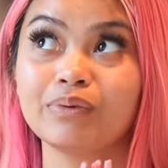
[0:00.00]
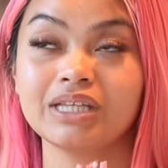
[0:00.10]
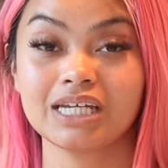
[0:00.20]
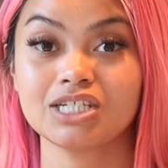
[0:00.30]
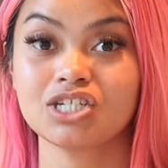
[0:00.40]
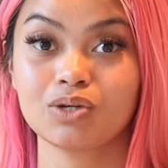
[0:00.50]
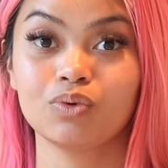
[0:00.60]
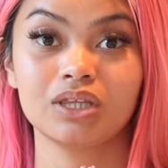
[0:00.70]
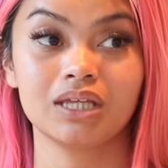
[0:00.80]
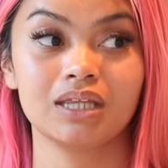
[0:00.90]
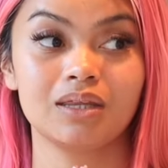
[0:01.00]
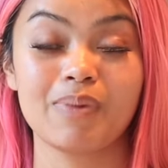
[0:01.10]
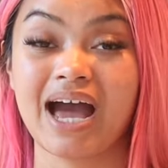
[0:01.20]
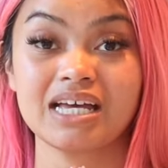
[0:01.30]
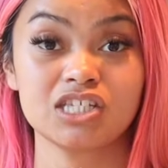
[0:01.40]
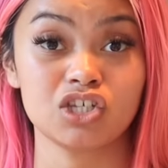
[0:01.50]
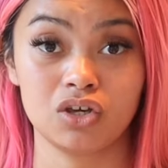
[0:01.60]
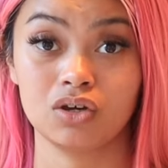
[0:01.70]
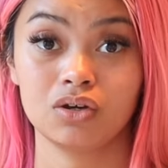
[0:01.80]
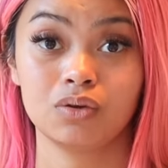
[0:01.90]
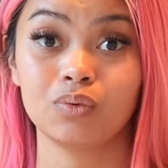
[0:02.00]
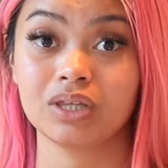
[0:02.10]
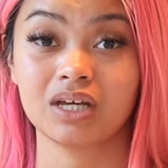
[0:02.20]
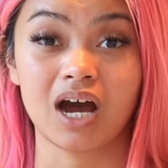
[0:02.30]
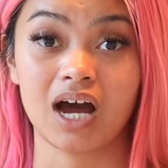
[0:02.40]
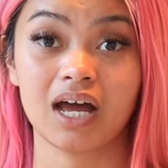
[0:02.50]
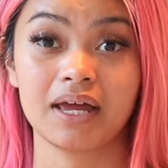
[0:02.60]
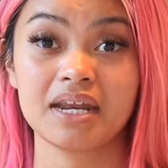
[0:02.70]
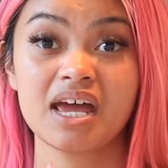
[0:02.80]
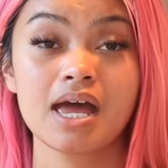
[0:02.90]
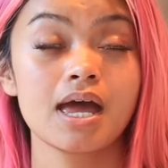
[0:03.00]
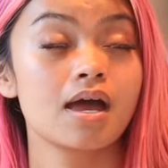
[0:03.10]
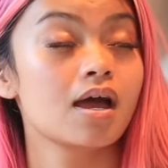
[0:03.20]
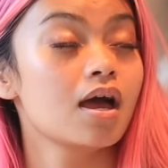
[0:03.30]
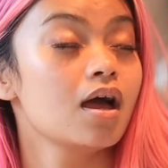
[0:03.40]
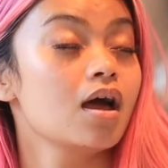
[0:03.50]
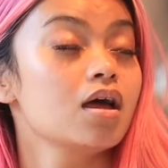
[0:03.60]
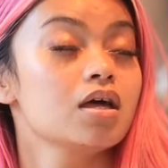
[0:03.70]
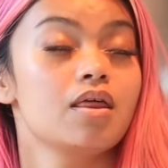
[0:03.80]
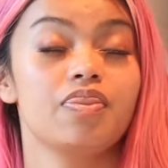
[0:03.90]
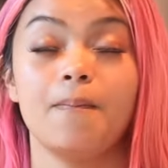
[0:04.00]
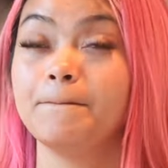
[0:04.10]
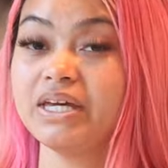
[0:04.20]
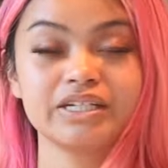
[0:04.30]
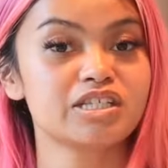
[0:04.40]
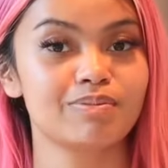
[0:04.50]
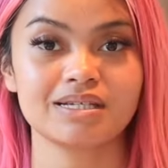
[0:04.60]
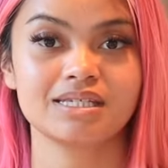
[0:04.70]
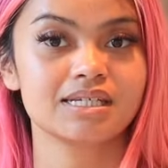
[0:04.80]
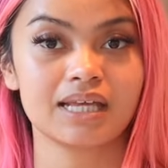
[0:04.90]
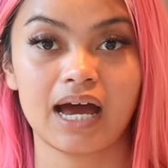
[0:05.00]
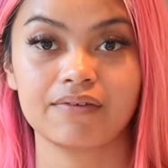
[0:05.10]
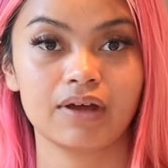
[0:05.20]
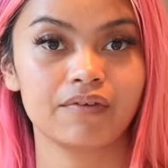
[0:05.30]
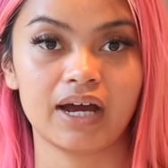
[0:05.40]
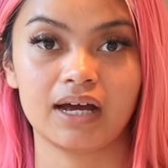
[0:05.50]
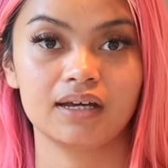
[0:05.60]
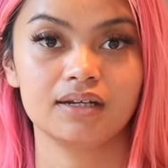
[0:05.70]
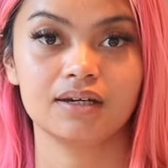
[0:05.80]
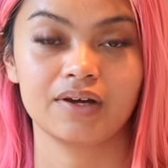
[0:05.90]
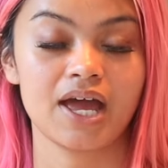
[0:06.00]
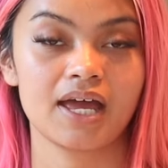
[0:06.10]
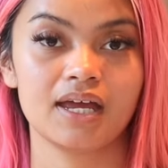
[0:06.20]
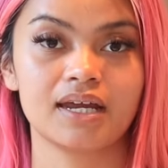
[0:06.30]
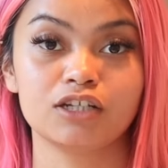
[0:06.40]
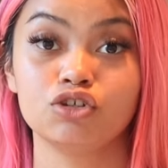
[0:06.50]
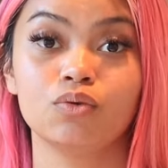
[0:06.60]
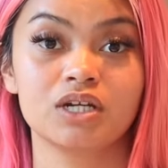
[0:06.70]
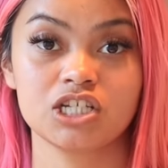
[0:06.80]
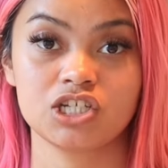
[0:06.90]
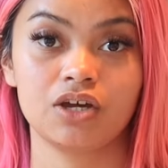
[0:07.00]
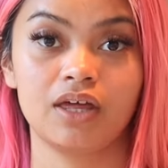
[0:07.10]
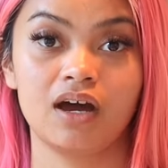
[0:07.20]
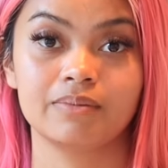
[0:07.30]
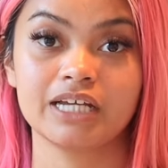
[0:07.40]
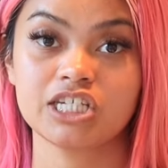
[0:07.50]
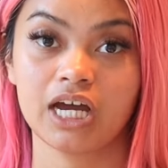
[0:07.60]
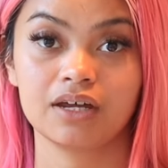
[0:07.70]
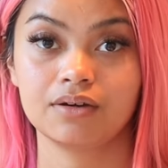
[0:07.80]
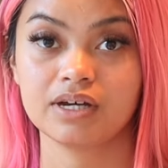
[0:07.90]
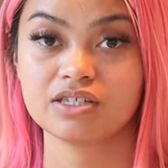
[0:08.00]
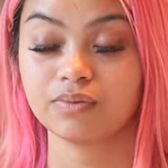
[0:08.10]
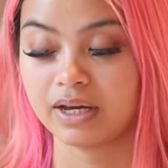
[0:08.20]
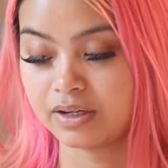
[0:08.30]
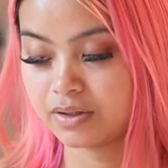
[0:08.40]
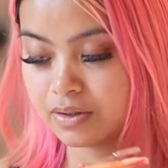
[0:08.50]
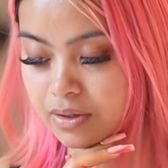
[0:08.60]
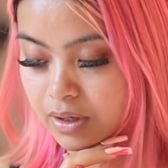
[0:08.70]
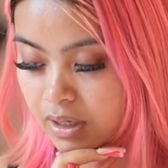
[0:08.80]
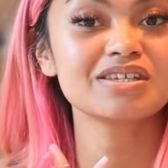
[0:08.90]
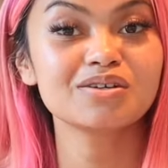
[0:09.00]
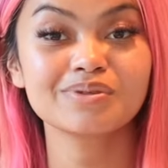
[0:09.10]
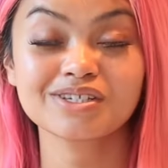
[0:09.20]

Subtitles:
relationship within the past year with God, the biggest blessing that I've ever had, okay? And I do want to share that on my channel as well. Still